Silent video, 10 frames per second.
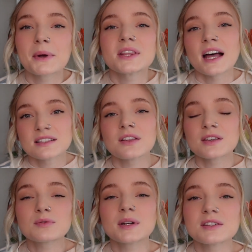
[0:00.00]
But that's how
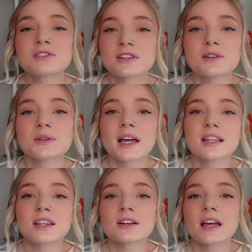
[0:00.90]
this one is too.
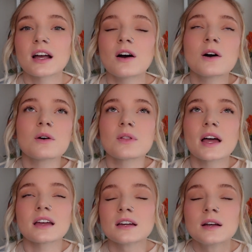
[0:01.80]
Like, they're like, oh,
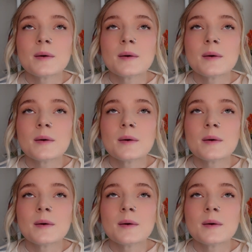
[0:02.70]
like,